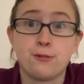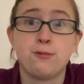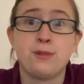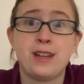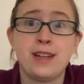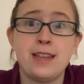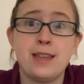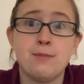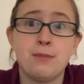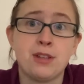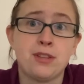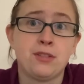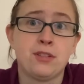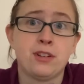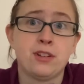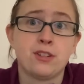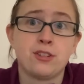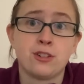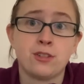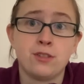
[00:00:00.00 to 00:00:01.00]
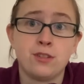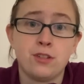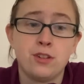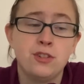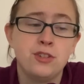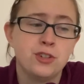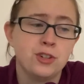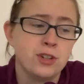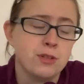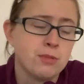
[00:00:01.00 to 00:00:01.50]
name as such on
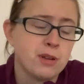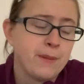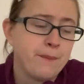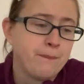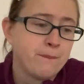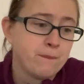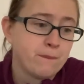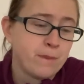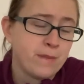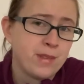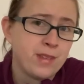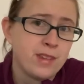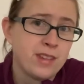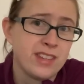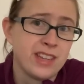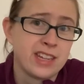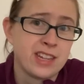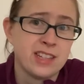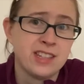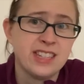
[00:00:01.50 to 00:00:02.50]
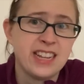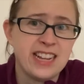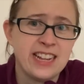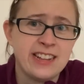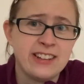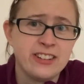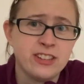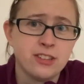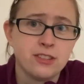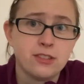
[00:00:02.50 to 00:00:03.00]
YouTube, Second
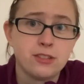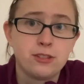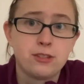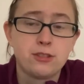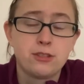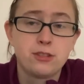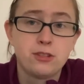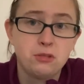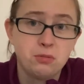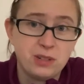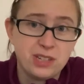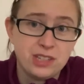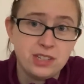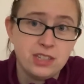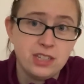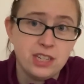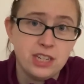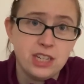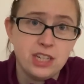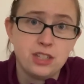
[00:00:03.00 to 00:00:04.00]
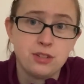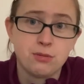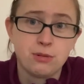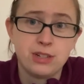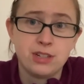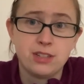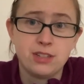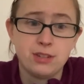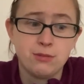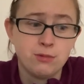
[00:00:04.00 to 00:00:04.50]
Dan
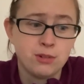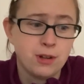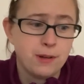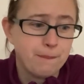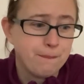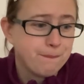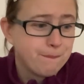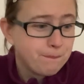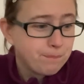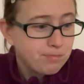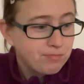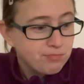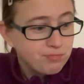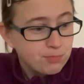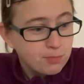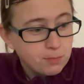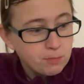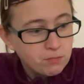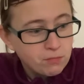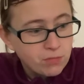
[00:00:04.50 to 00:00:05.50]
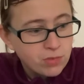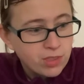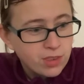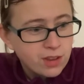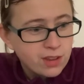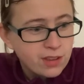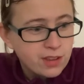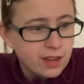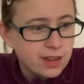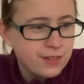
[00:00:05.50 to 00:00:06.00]
2021,
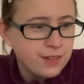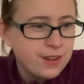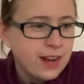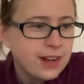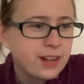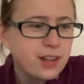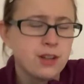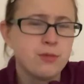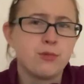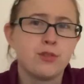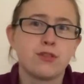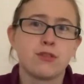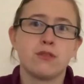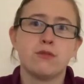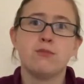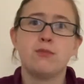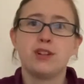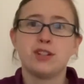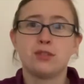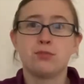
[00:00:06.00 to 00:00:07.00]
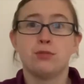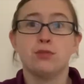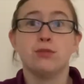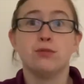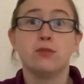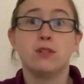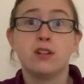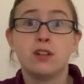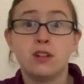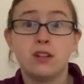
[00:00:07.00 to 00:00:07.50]
and that comes from my sport.
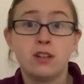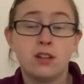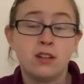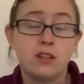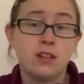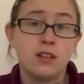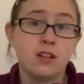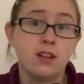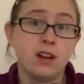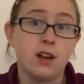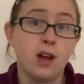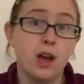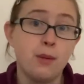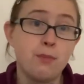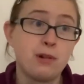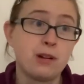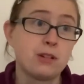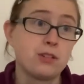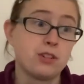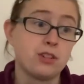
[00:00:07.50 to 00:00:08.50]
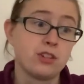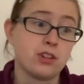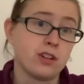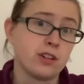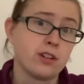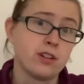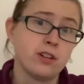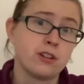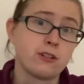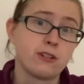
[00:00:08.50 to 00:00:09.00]
I practice
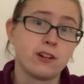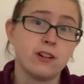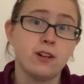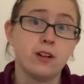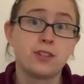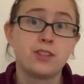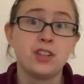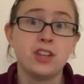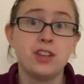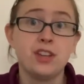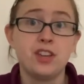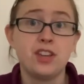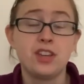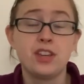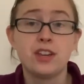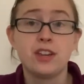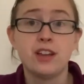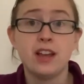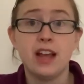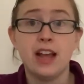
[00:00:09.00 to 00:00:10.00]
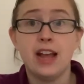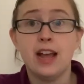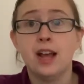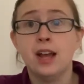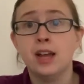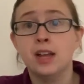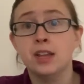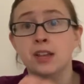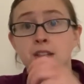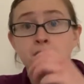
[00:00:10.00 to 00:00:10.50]
Shotokan karate
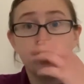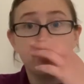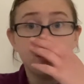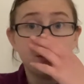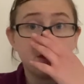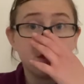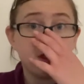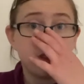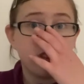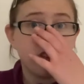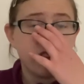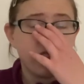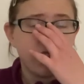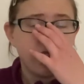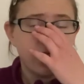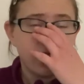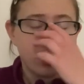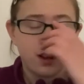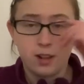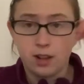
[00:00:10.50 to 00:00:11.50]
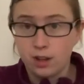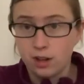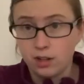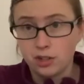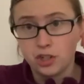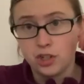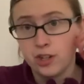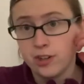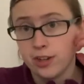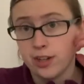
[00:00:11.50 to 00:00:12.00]
and last
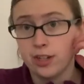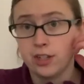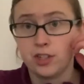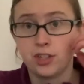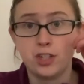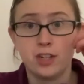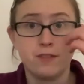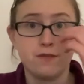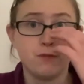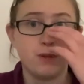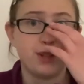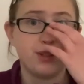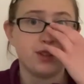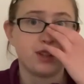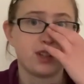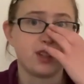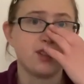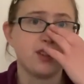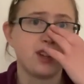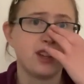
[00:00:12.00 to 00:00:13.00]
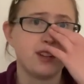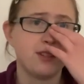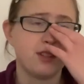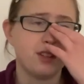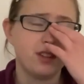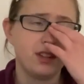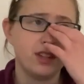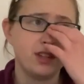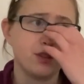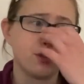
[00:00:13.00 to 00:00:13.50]
year I achieved my second Dan
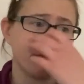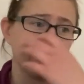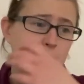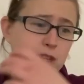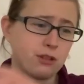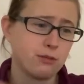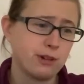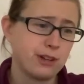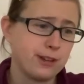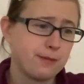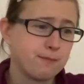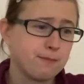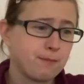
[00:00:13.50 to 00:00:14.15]
in 2020,